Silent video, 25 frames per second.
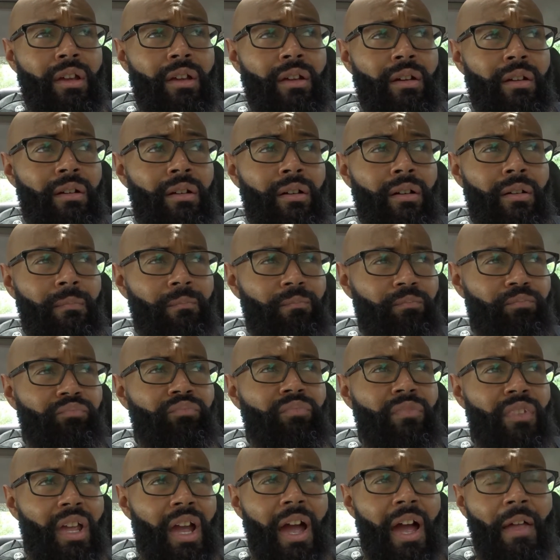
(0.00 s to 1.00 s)
um,
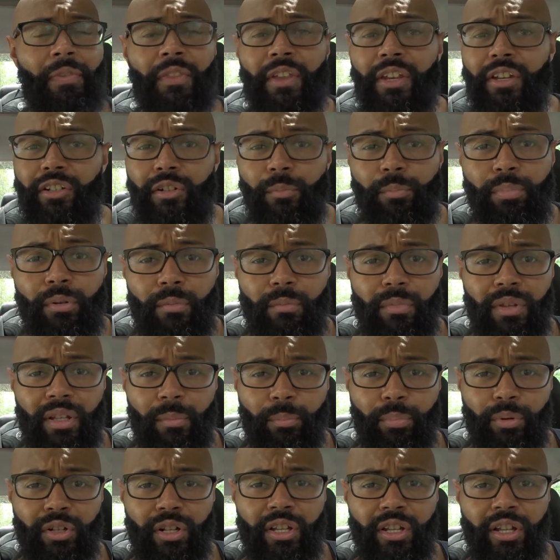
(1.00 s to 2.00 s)
I think it'll put me in a
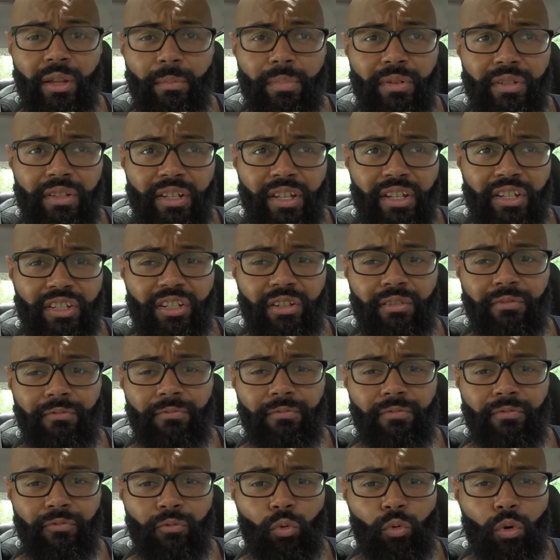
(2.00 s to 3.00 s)
pretty good position
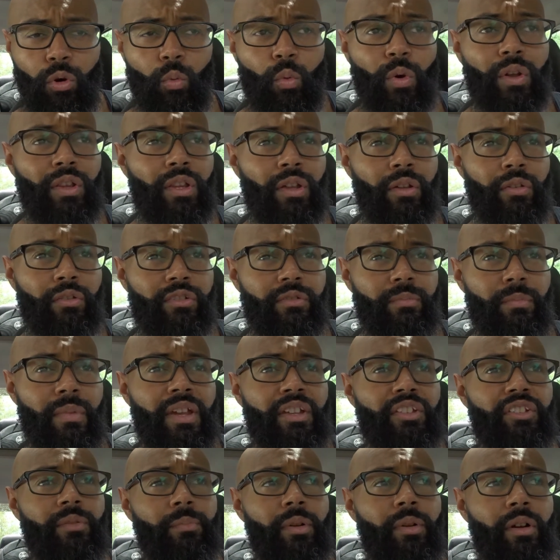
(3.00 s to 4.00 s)
for when those
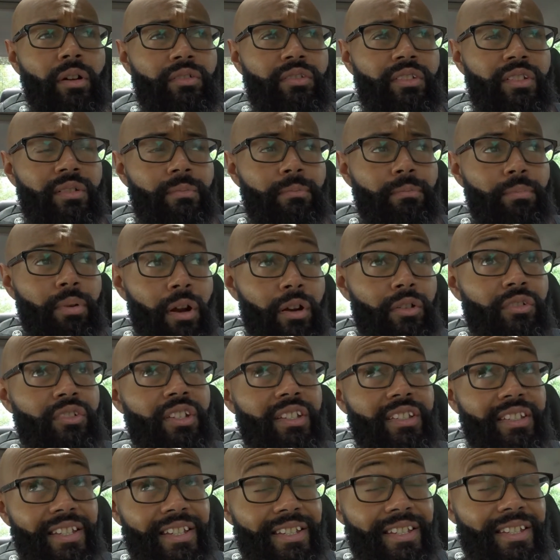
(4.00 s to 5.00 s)
major pur
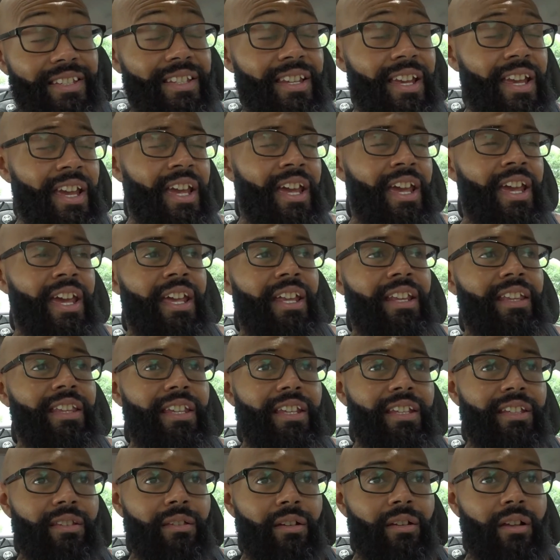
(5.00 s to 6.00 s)
purchases
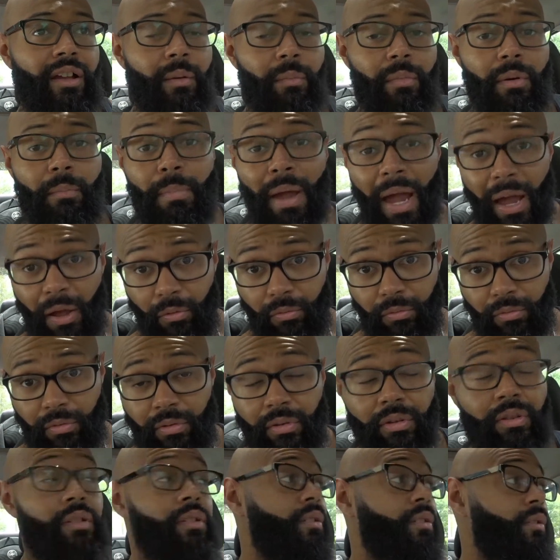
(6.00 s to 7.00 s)
need to come about.
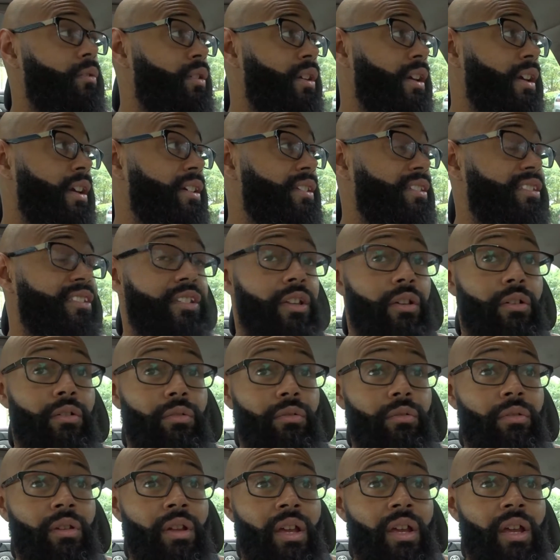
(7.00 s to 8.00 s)
Okay,
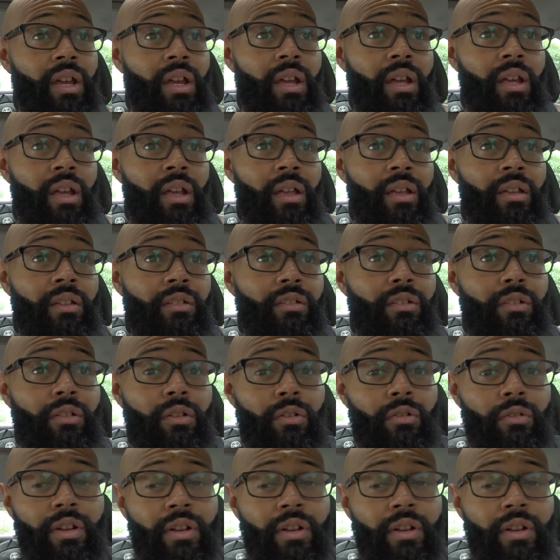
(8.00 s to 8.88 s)
so, you know,